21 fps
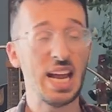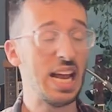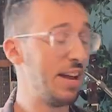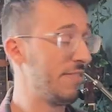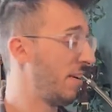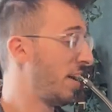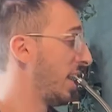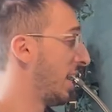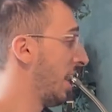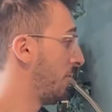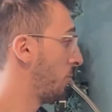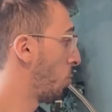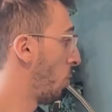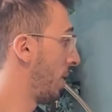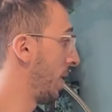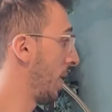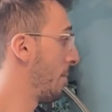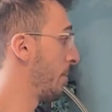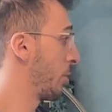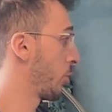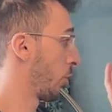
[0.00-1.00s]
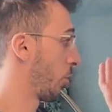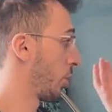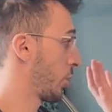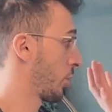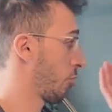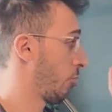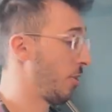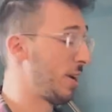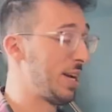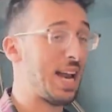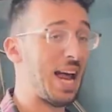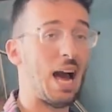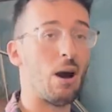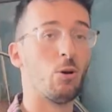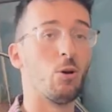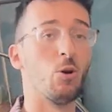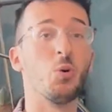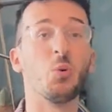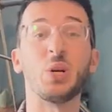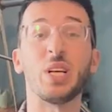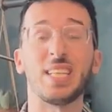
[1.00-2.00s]
If I left one image on a screen, how
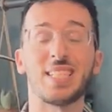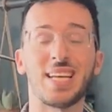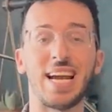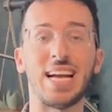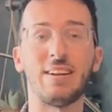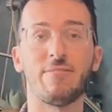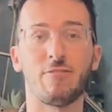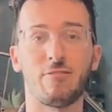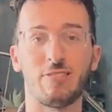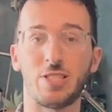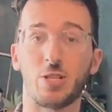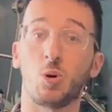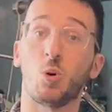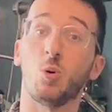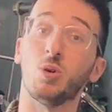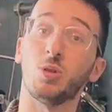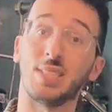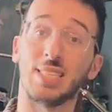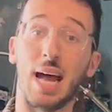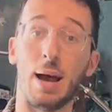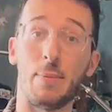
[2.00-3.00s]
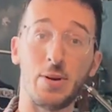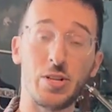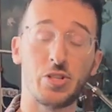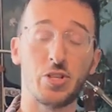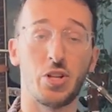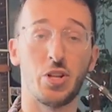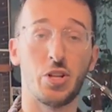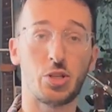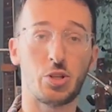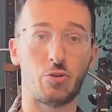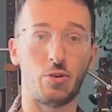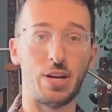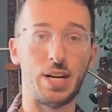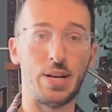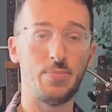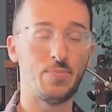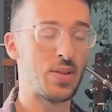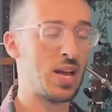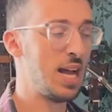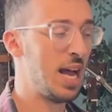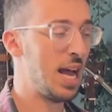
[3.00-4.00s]
long would it take for it to cause damage to the
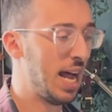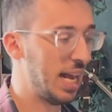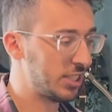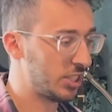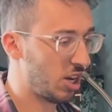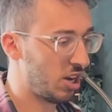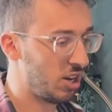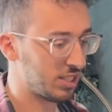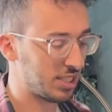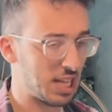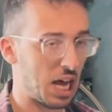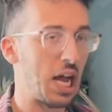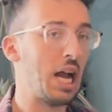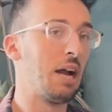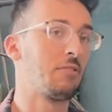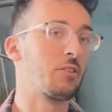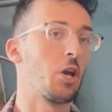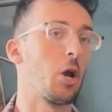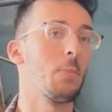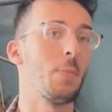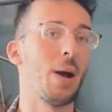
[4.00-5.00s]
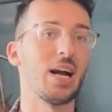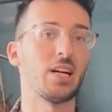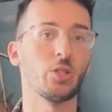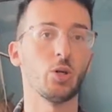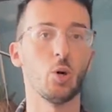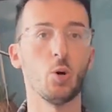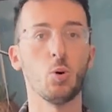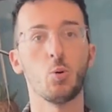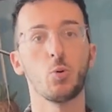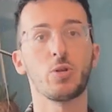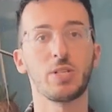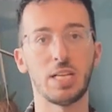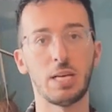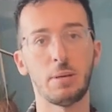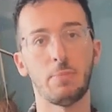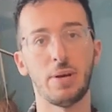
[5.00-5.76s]
screen? And to answer that, I have to go back to Allsee